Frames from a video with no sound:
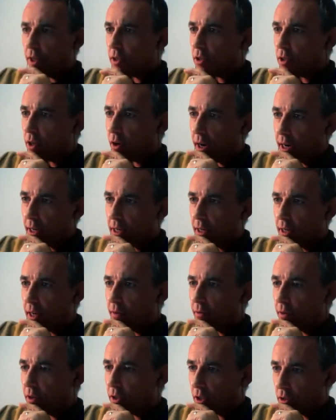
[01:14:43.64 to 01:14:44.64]
read it. Sorry, I didn't
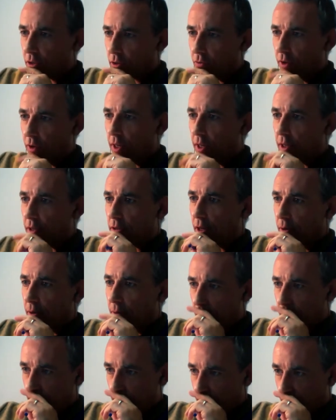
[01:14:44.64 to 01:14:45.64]
have a chance to read it.
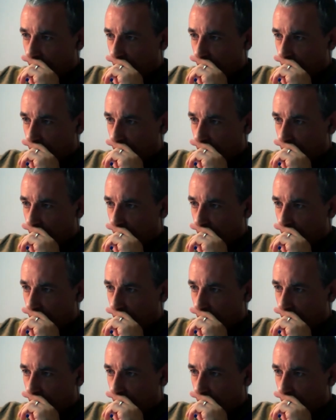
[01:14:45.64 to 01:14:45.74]
So